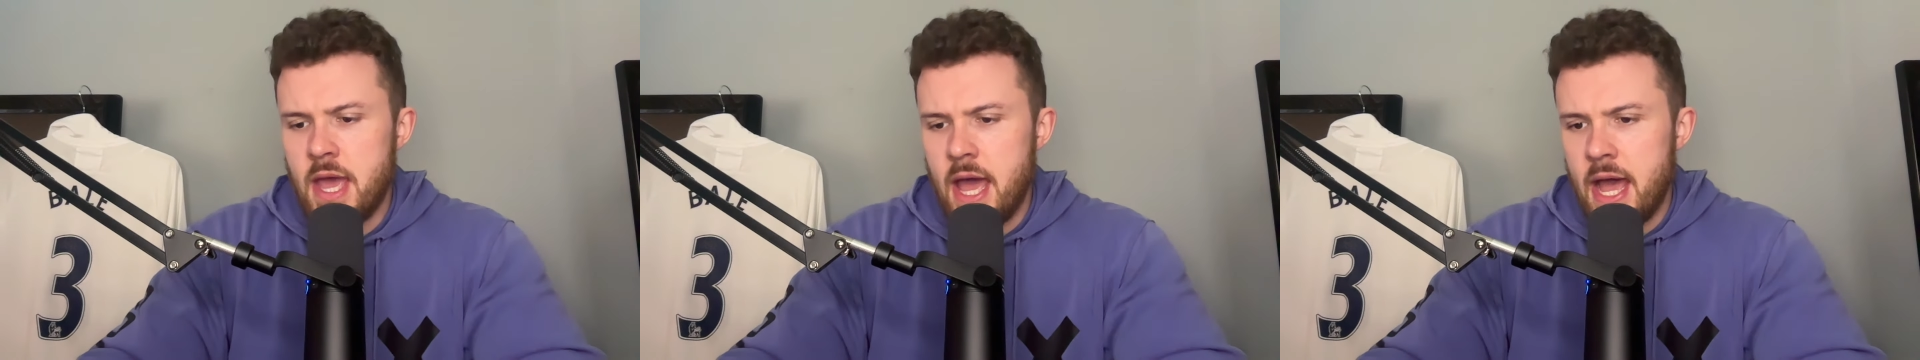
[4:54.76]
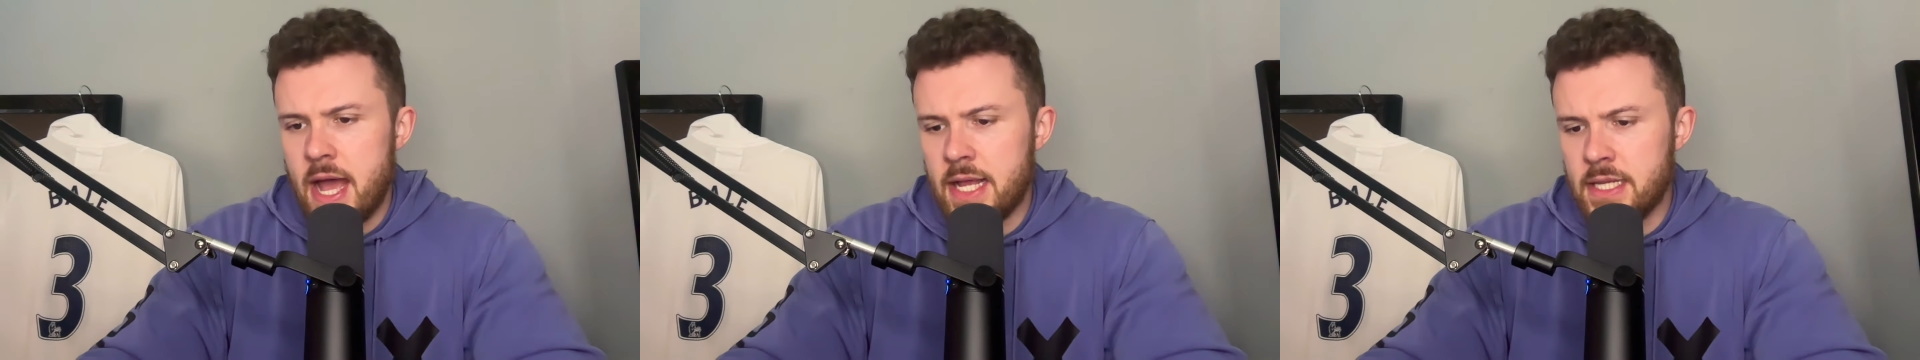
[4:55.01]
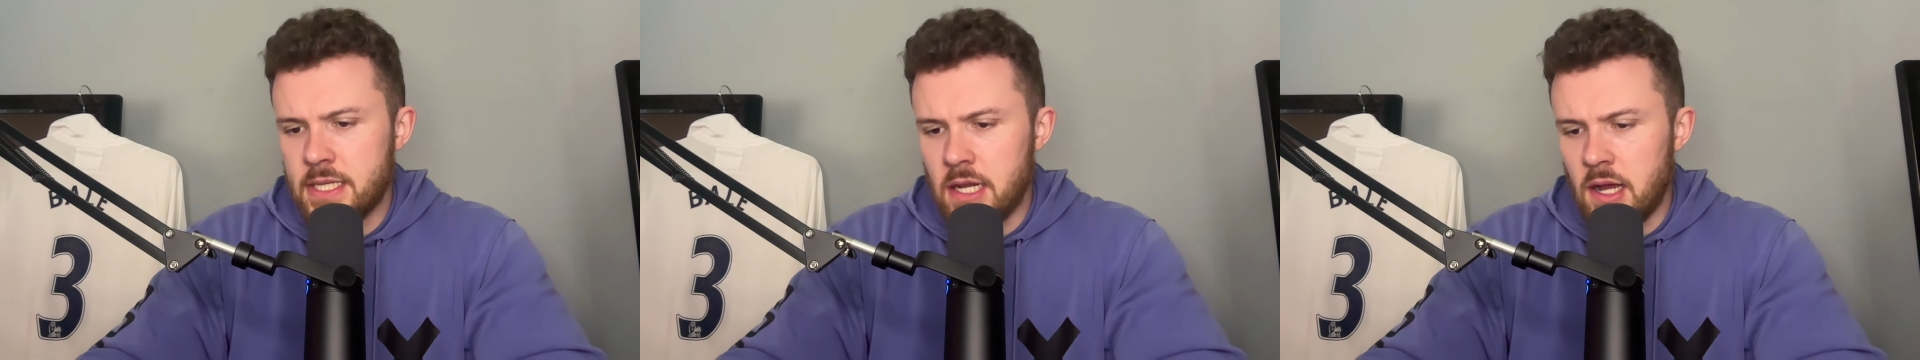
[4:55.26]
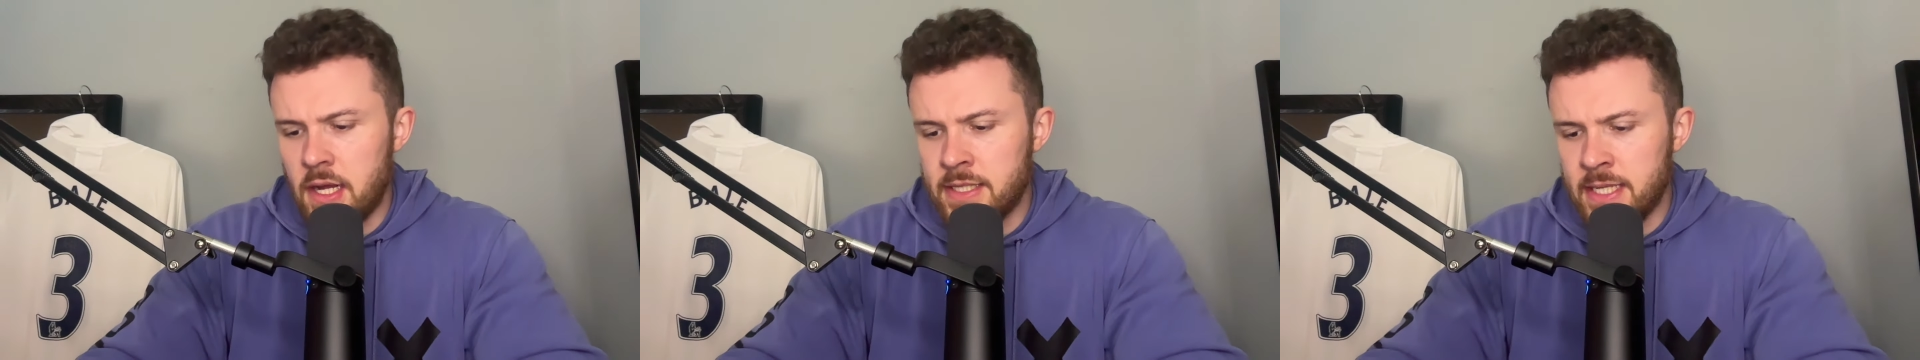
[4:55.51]
And
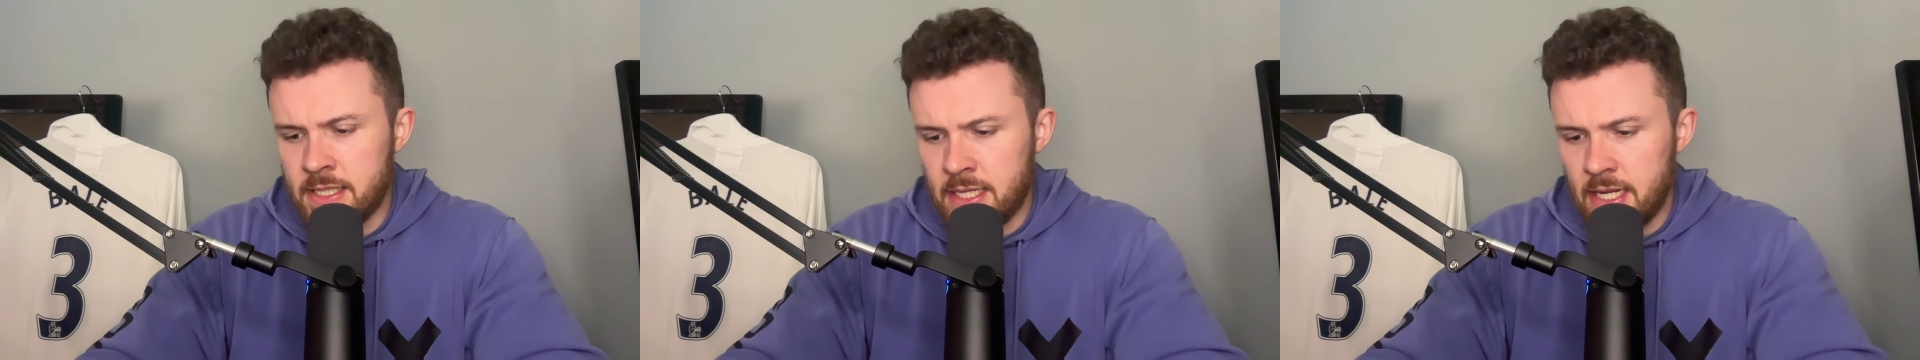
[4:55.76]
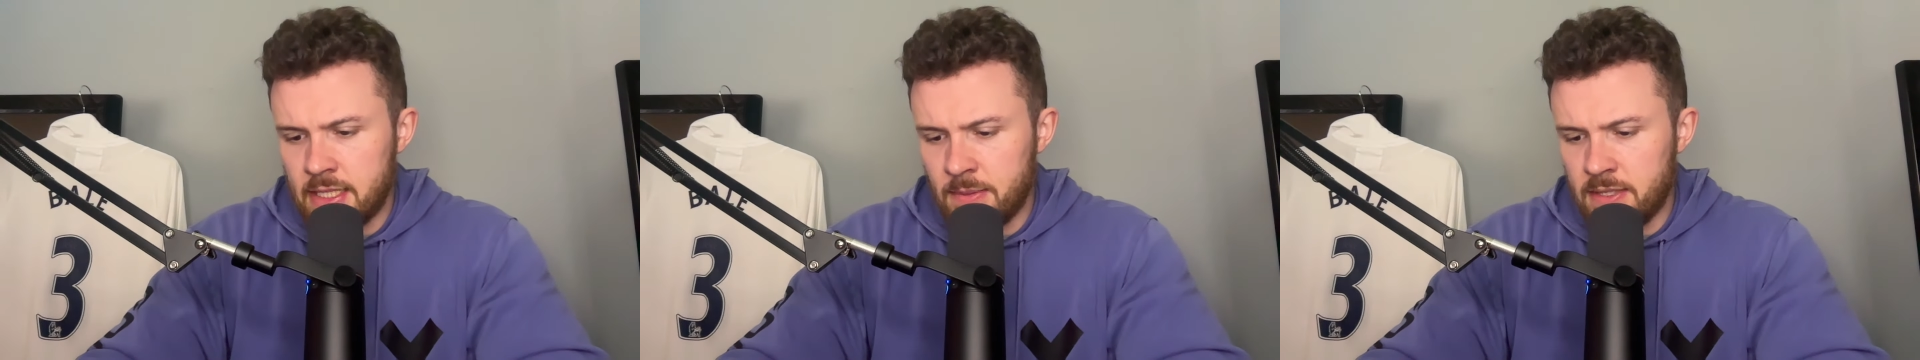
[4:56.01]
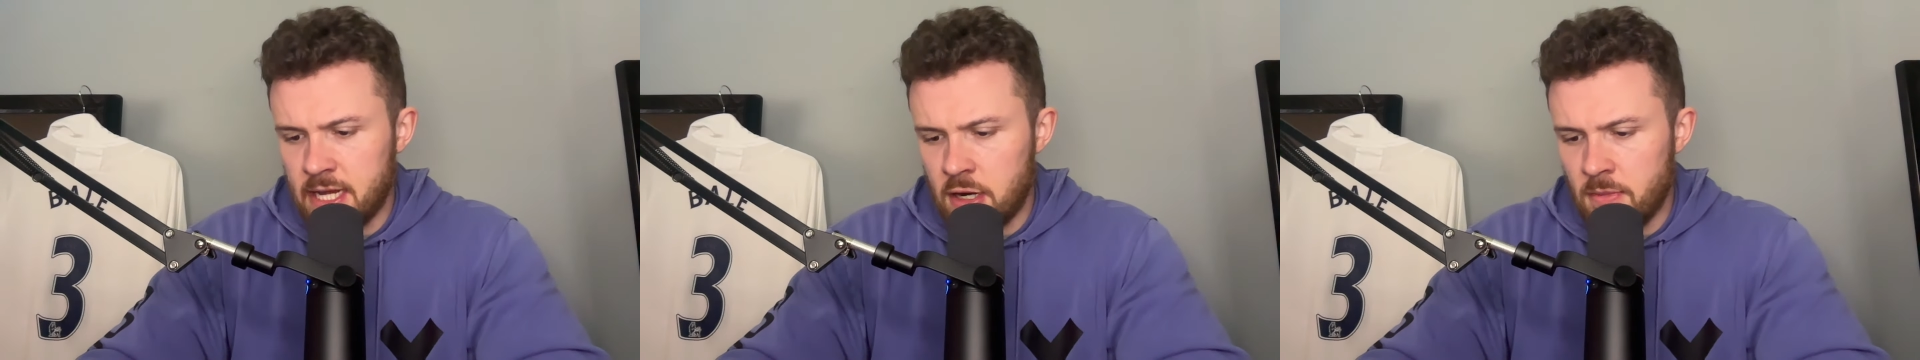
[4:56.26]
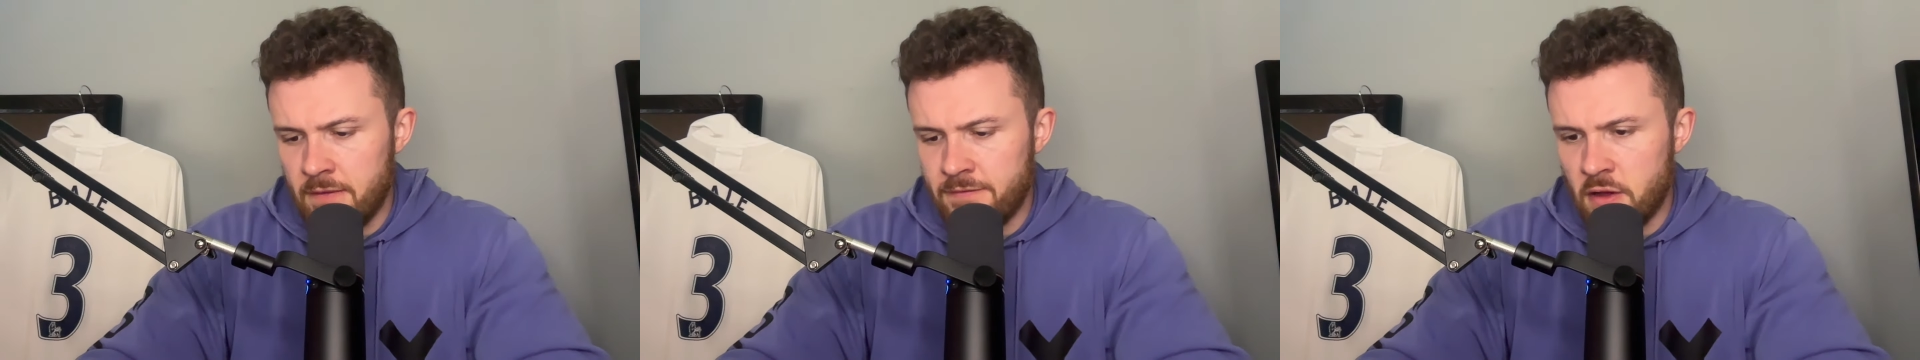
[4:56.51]
I did take something down on
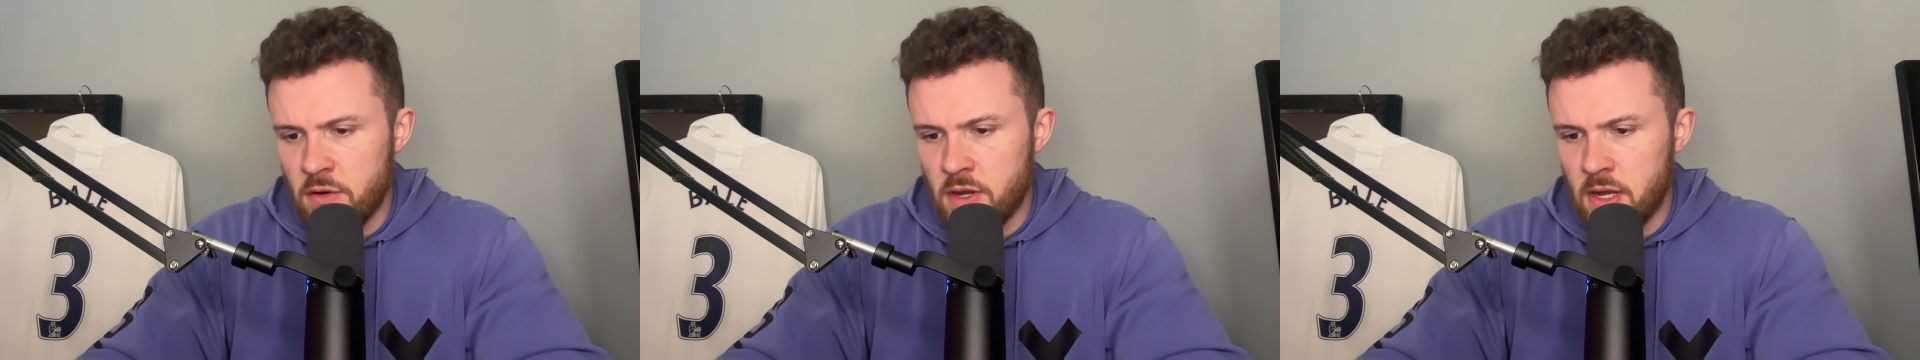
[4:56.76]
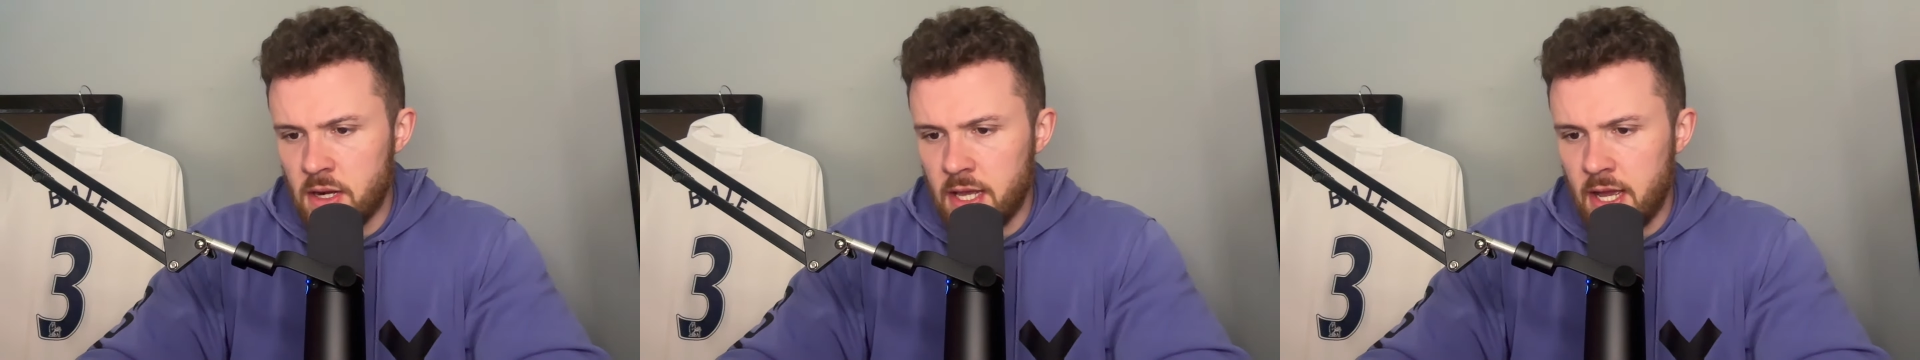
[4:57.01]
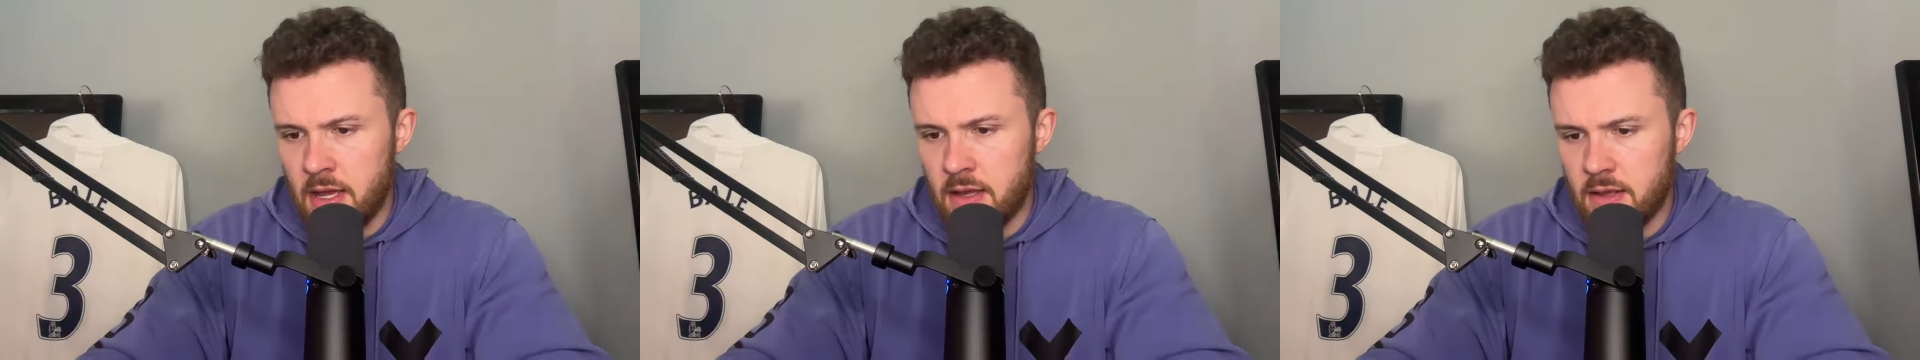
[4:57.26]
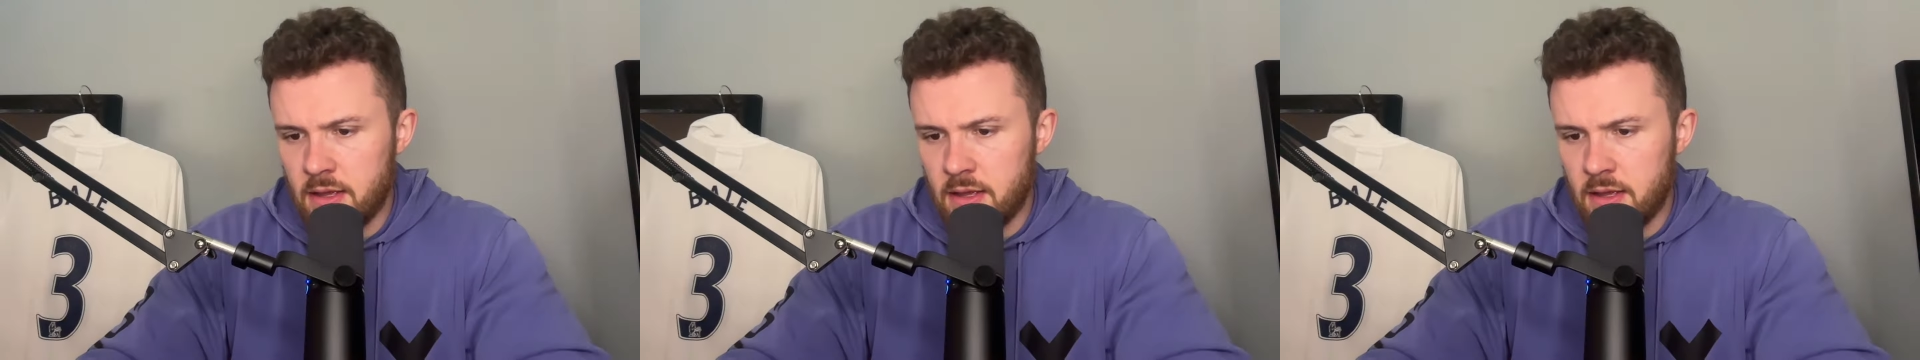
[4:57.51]
my phone earlier.